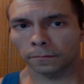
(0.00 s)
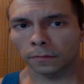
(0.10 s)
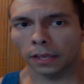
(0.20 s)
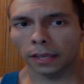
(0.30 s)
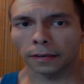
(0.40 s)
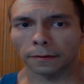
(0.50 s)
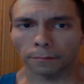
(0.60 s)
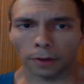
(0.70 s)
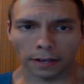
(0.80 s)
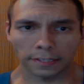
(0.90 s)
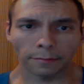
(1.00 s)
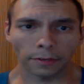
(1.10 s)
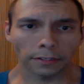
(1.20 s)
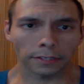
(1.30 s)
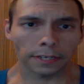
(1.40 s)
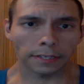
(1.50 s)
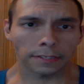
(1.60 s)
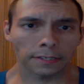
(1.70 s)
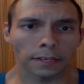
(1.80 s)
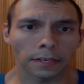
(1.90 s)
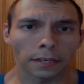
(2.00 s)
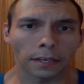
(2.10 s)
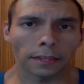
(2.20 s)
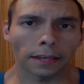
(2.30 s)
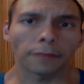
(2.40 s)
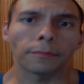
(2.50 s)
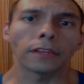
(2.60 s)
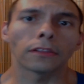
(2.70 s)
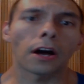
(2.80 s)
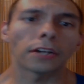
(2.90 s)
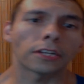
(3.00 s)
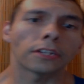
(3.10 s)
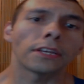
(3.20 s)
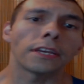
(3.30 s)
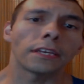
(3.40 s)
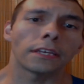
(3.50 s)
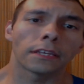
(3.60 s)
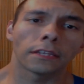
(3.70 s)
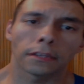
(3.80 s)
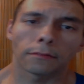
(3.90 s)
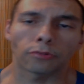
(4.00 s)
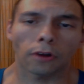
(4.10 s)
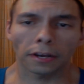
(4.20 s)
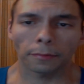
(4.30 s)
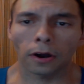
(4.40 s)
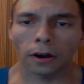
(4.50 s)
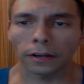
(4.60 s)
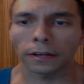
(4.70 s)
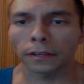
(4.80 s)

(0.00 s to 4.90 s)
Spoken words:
and possibilities that could be logically brought upon